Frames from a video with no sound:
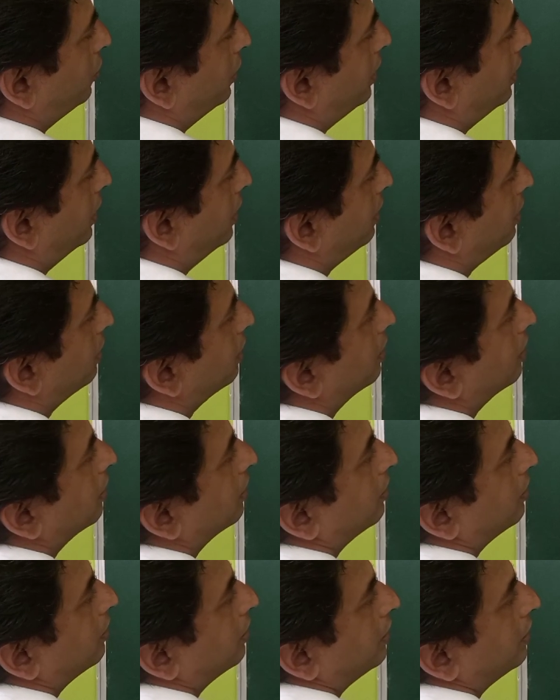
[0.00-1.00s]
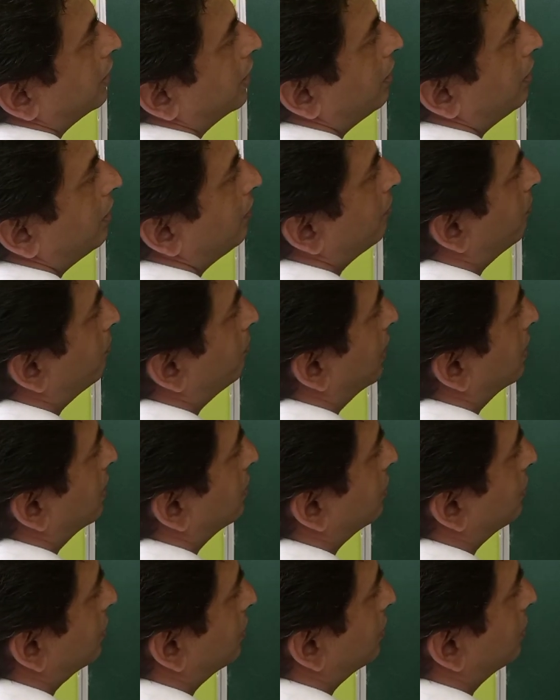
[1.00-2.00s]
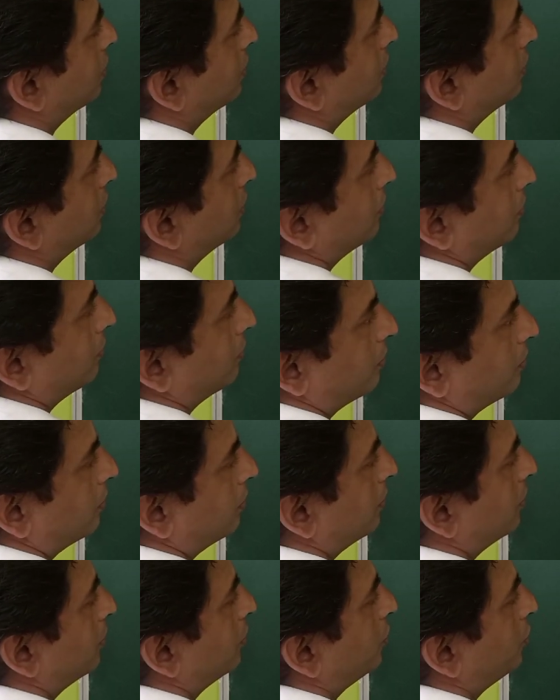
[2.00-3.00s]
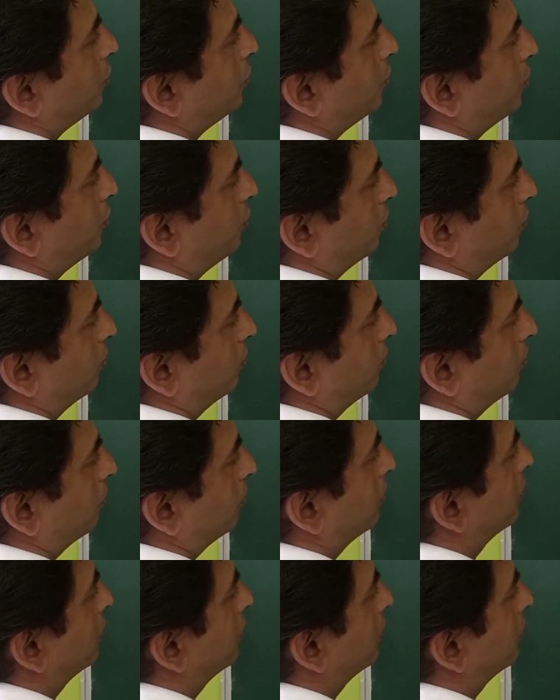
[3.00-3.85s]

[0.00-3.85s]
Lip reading: u here, then plus 2.